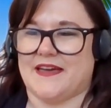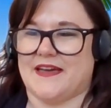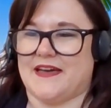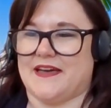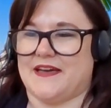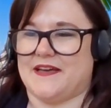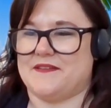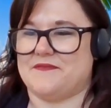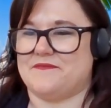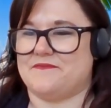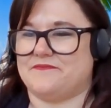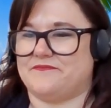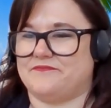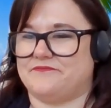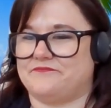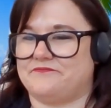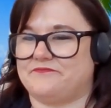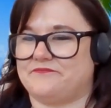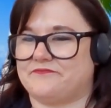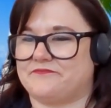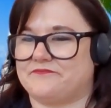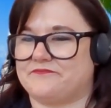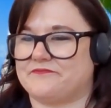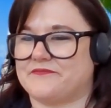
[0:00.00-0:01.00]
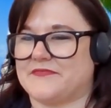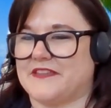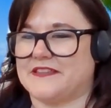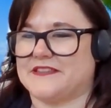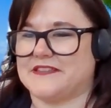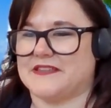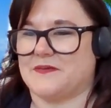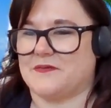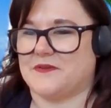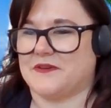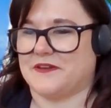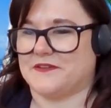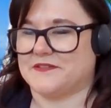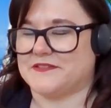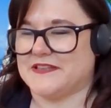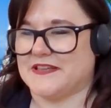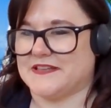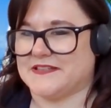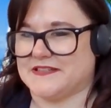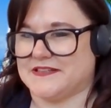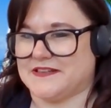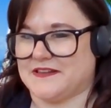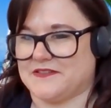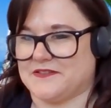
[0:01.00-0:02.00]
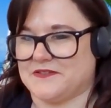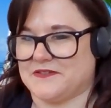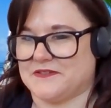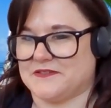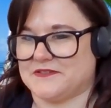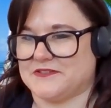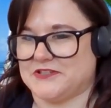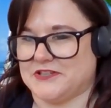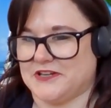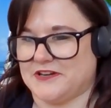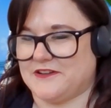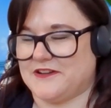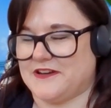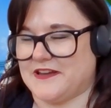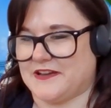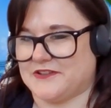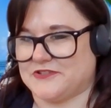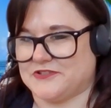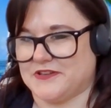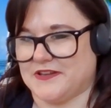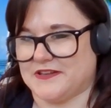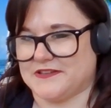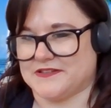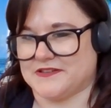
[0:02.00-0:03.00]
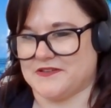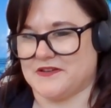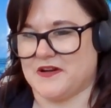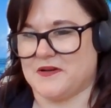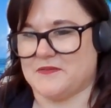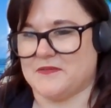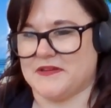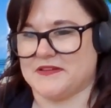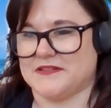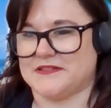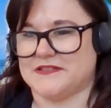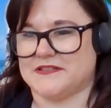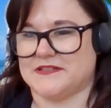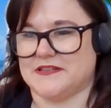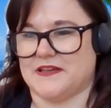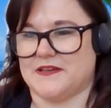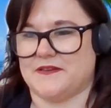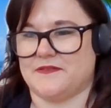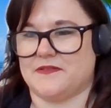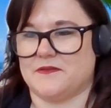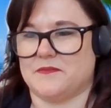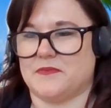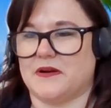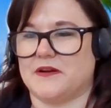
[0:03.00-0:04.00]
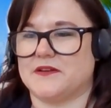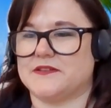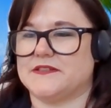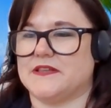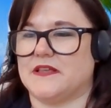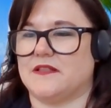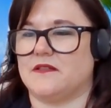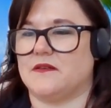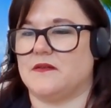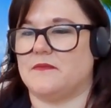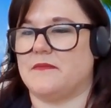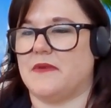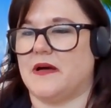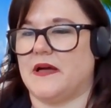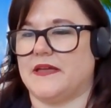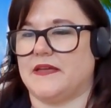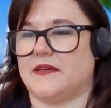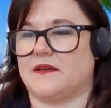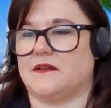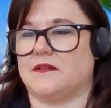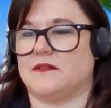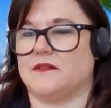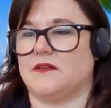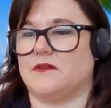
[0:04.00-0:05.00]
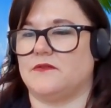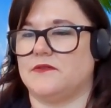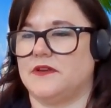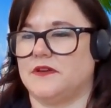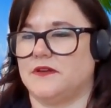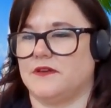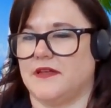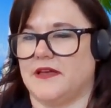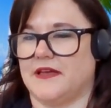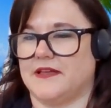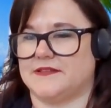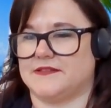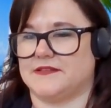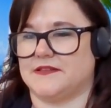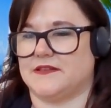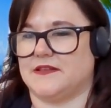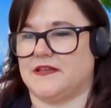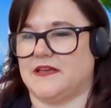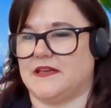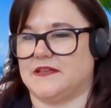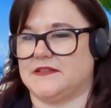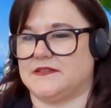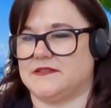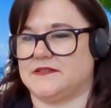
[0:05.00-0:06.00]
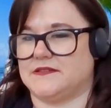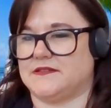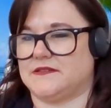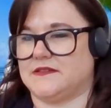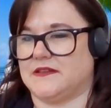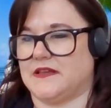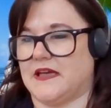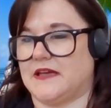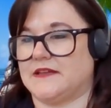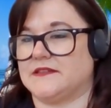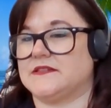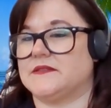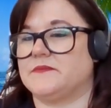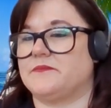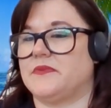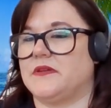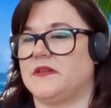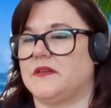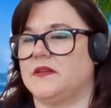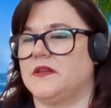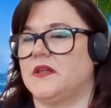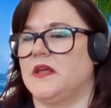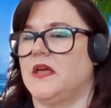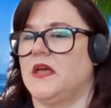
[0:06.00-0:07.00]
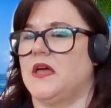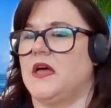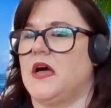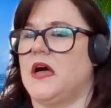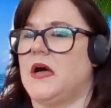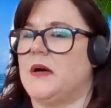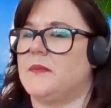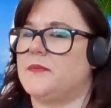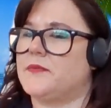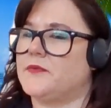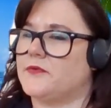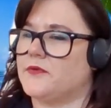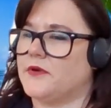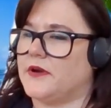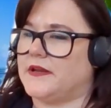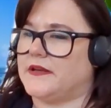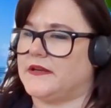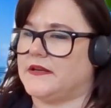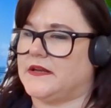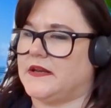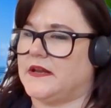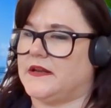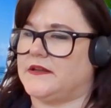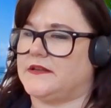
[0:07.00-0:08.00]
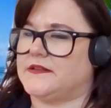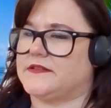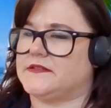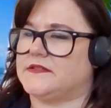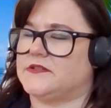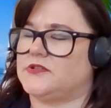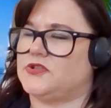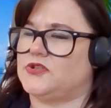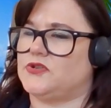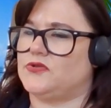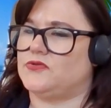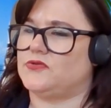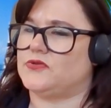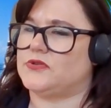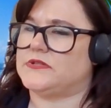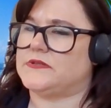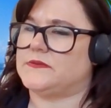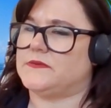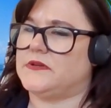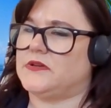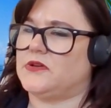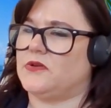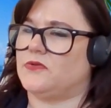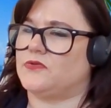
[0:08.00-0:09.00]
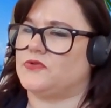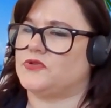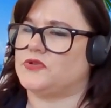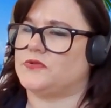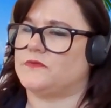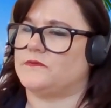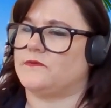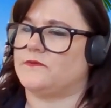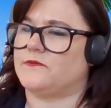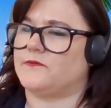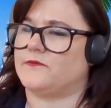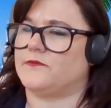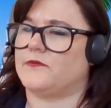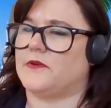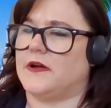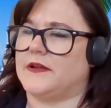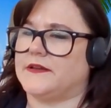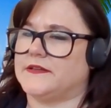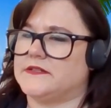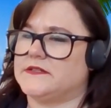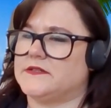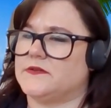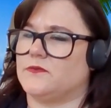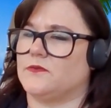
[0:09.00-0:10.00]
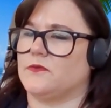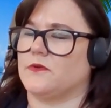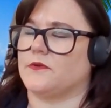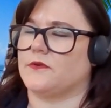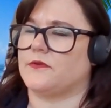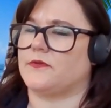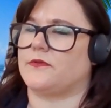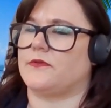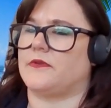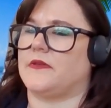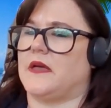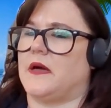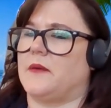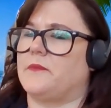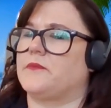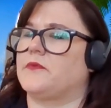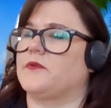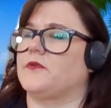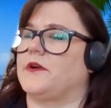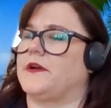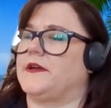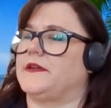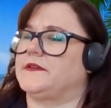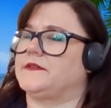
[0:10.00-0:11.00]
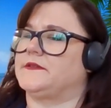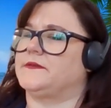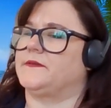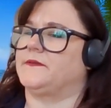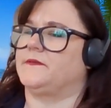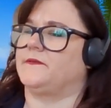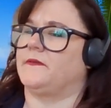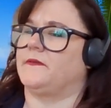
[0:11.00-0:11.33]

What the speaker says: And someone else has another. Jerry actually has a comment. The Barcelo Maya Colonial has it been upgraded, and is the junior suite oceanfront worth the upgrade?